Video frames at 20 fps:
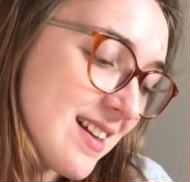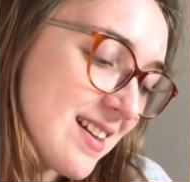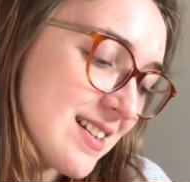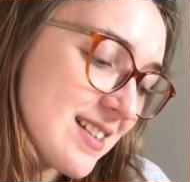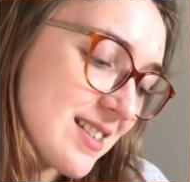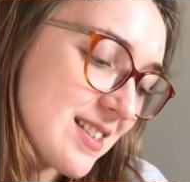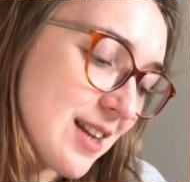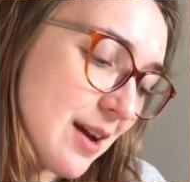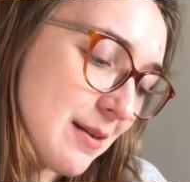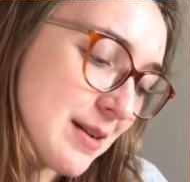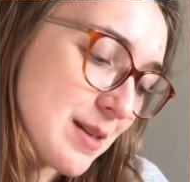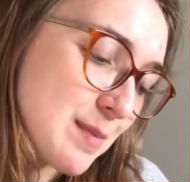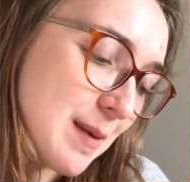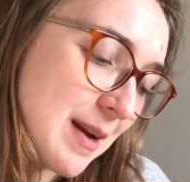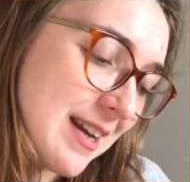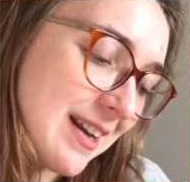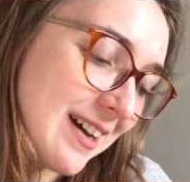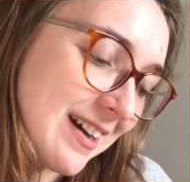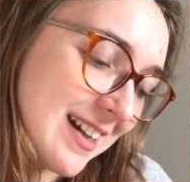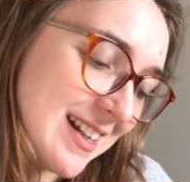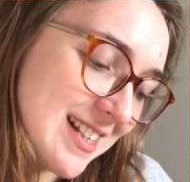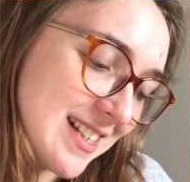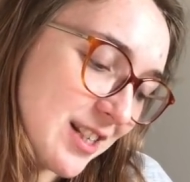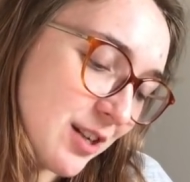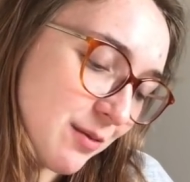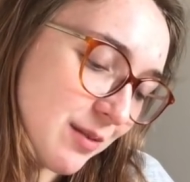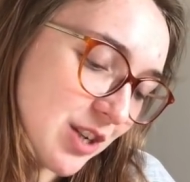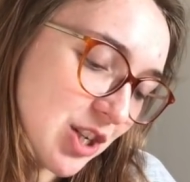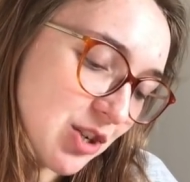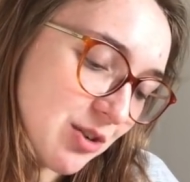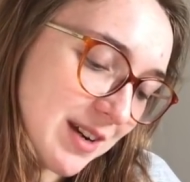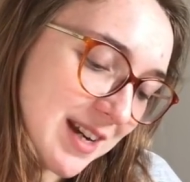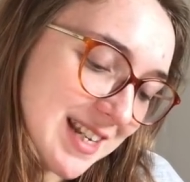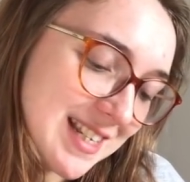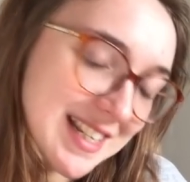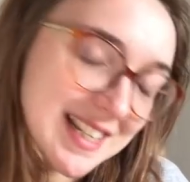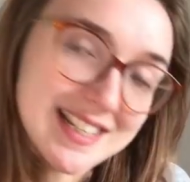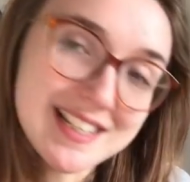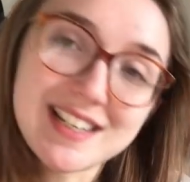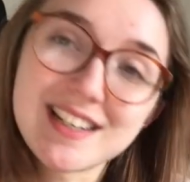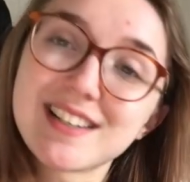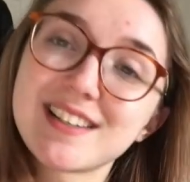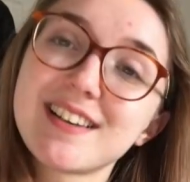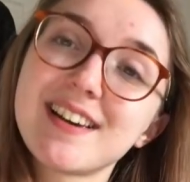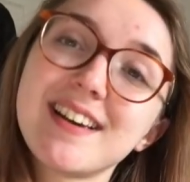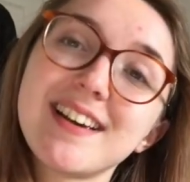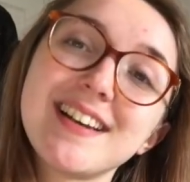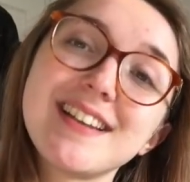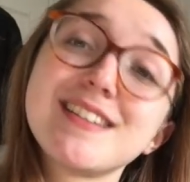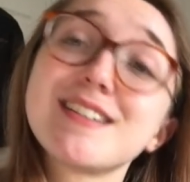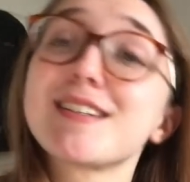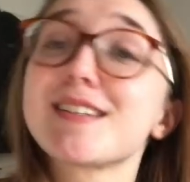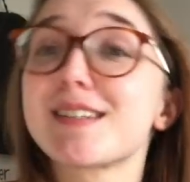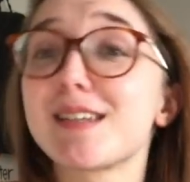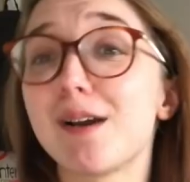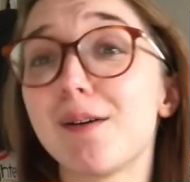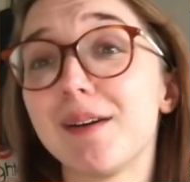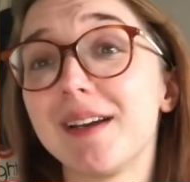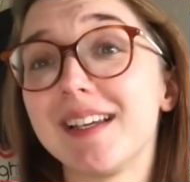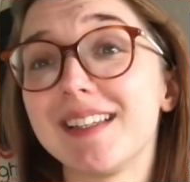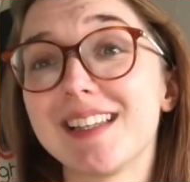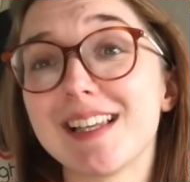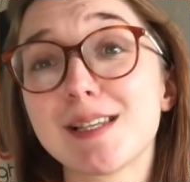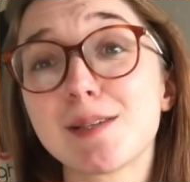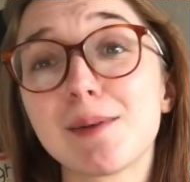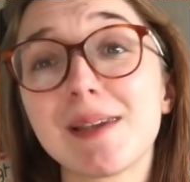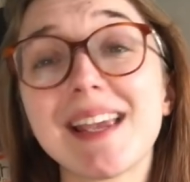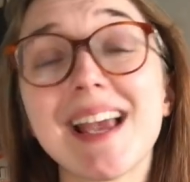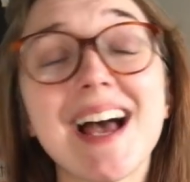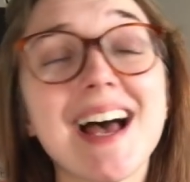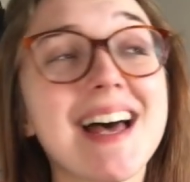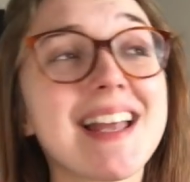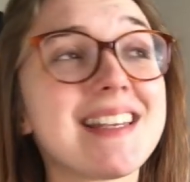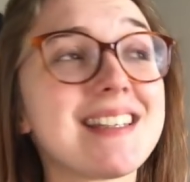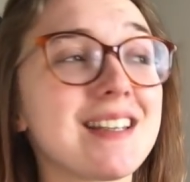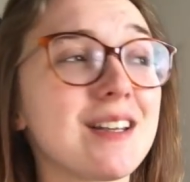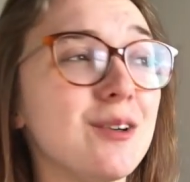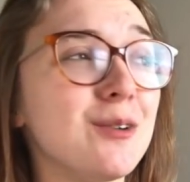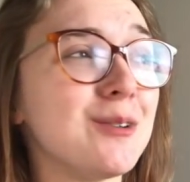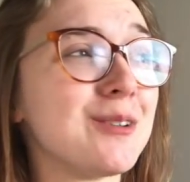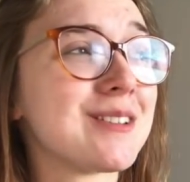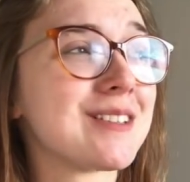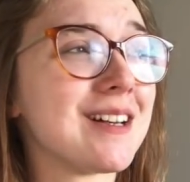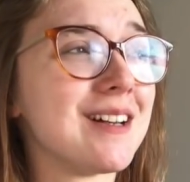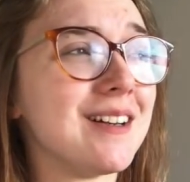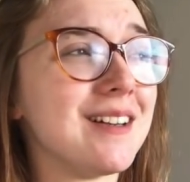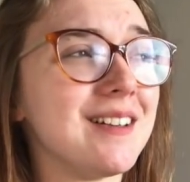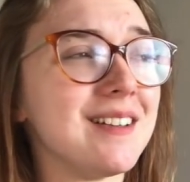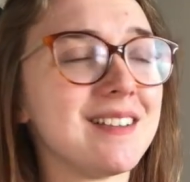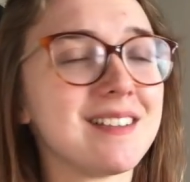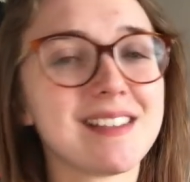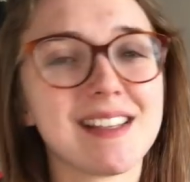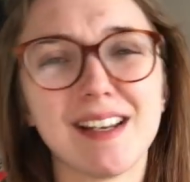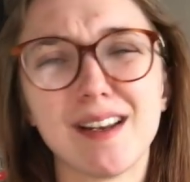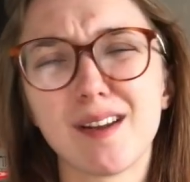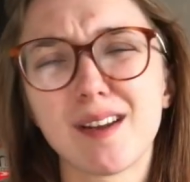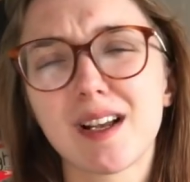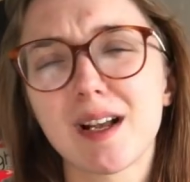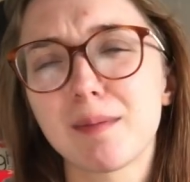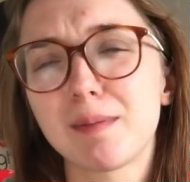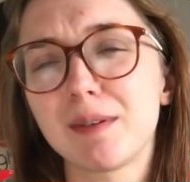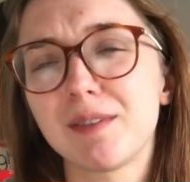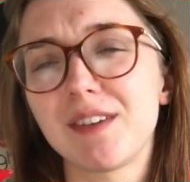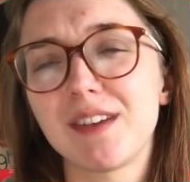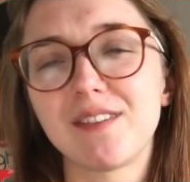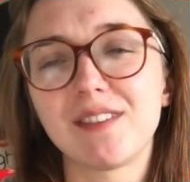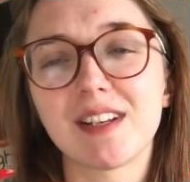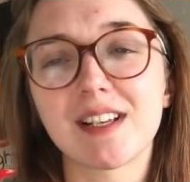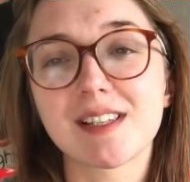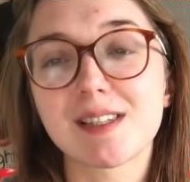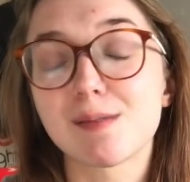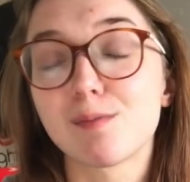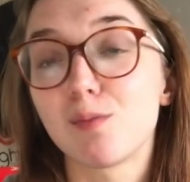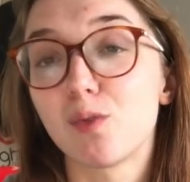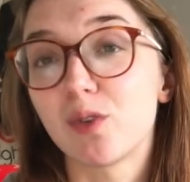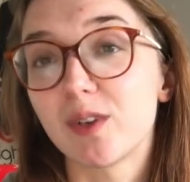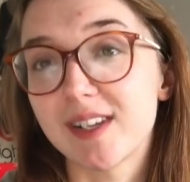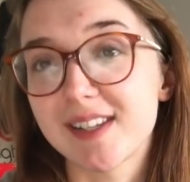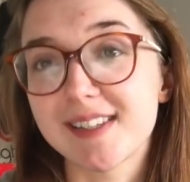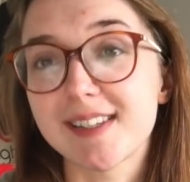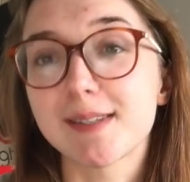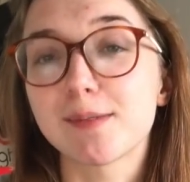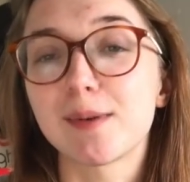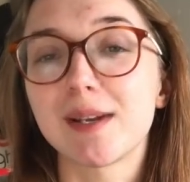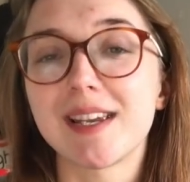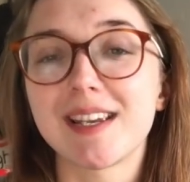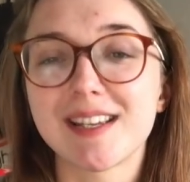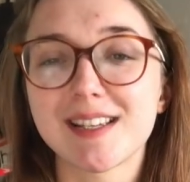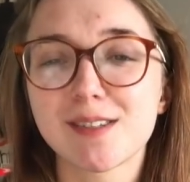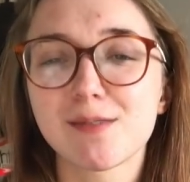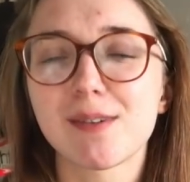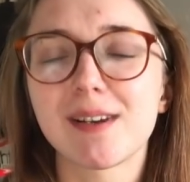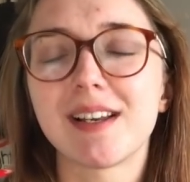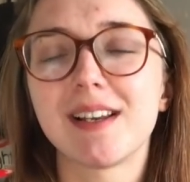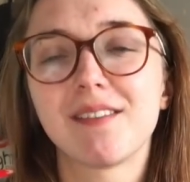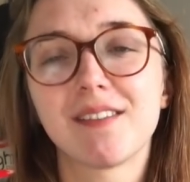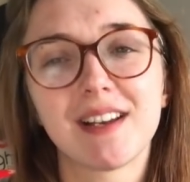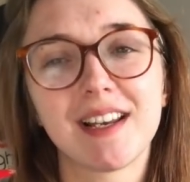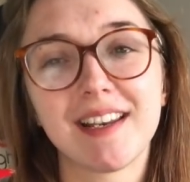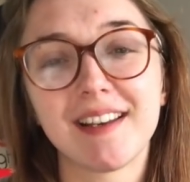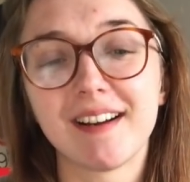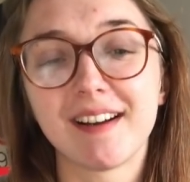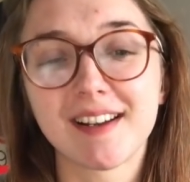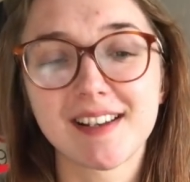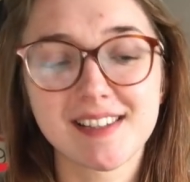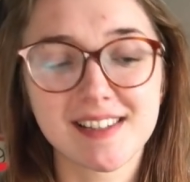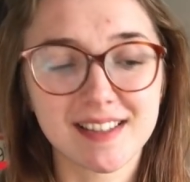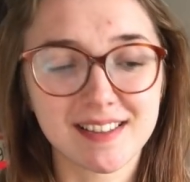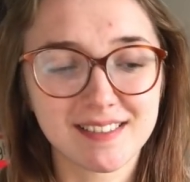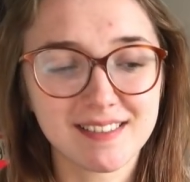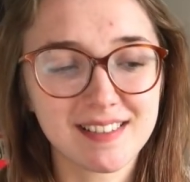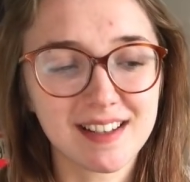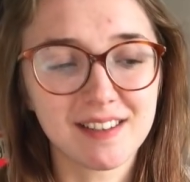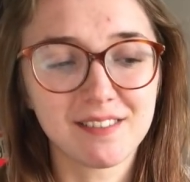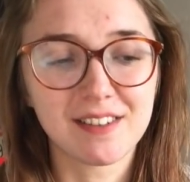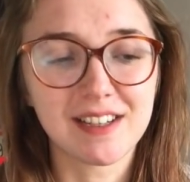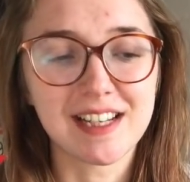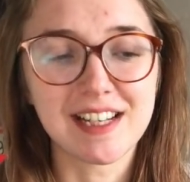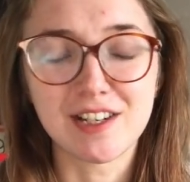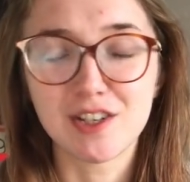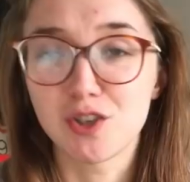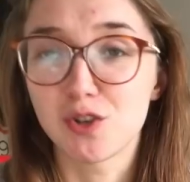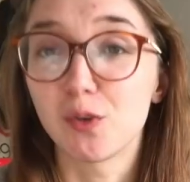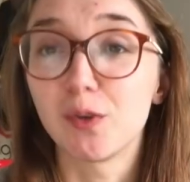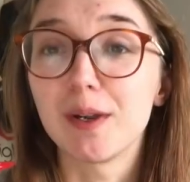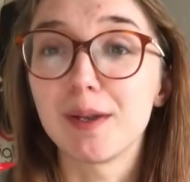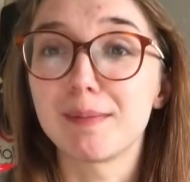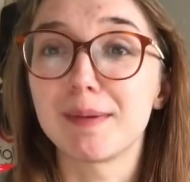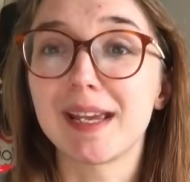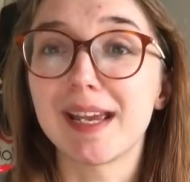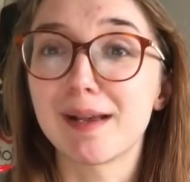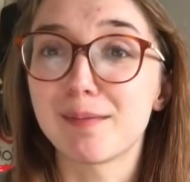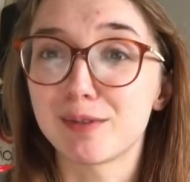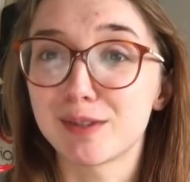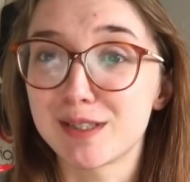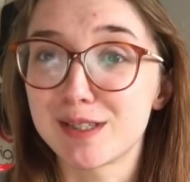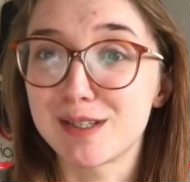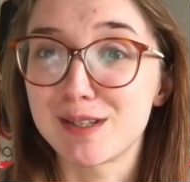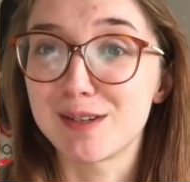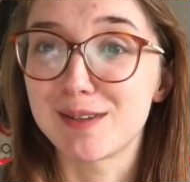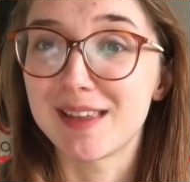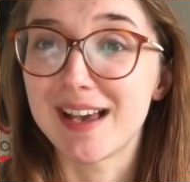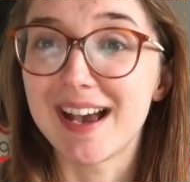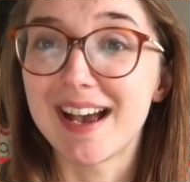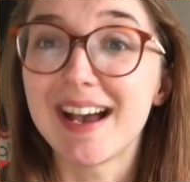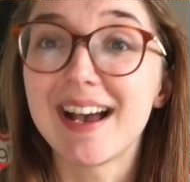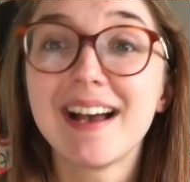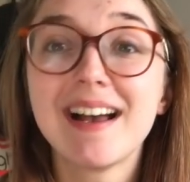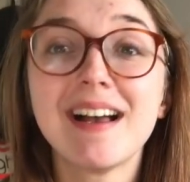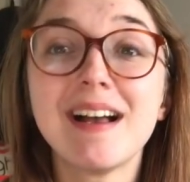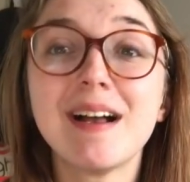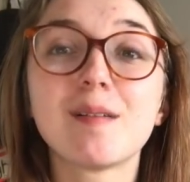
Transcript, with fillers: So it's been nice to retreat into into sewing this weekend and also you know a couple of evenings and mornings this week. It's really really nice and I really enjoy being able to do that.